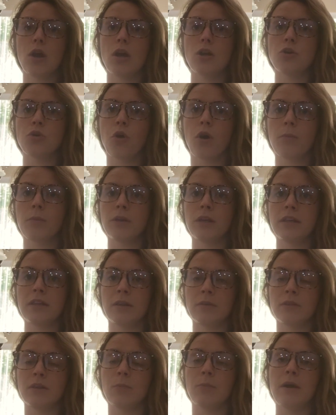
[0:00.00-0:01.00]
normally
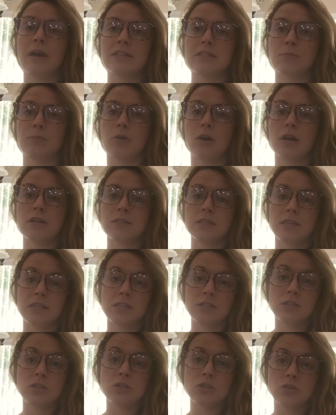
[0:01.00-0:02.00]
the best
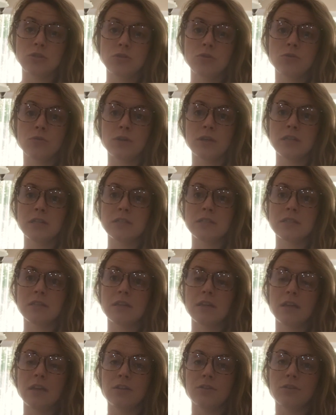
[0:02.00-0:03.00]
process to do is
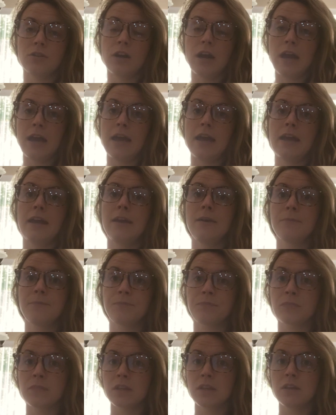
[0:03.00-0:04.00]
either A,
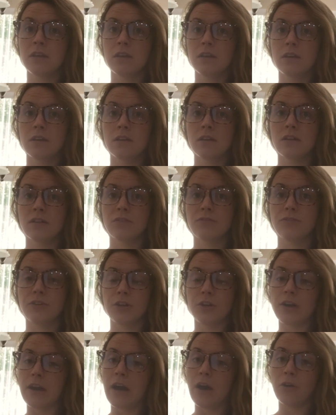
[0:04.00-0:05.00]

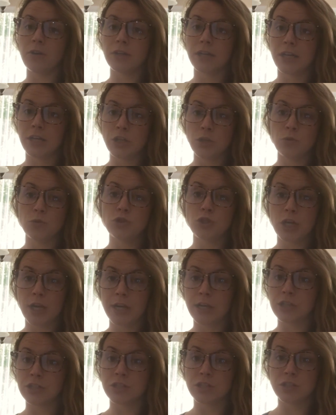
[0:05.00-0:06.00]
figure out, can you
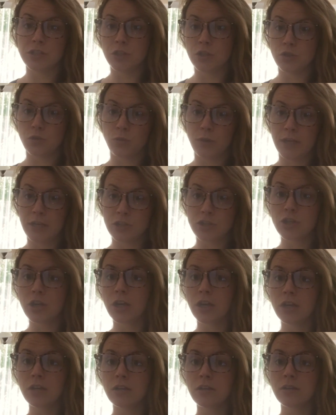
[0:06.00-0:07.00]
change the
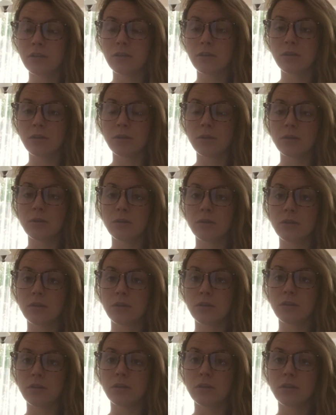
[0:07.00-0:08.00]
situation?
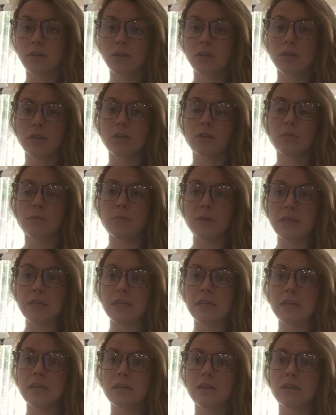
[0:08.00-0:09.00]

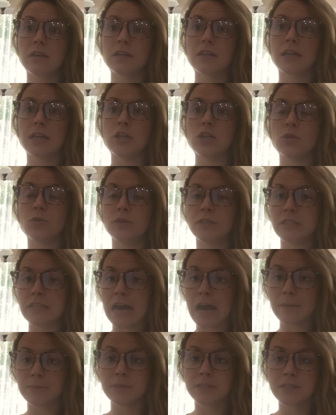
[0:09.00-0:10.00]
B, can you
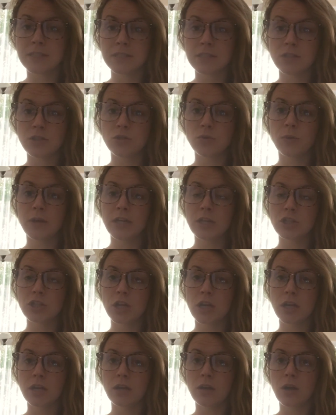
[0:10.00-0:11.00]
adapt to the
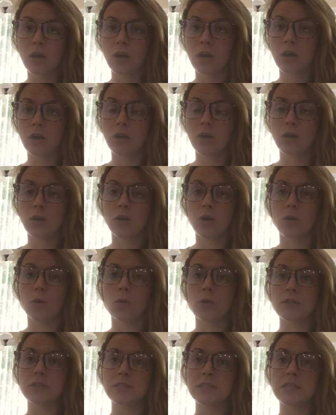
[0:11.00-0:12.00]
situation?
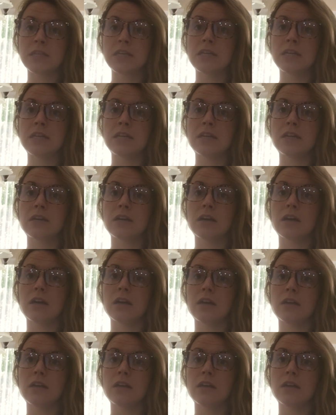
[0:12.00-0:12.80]
Or C,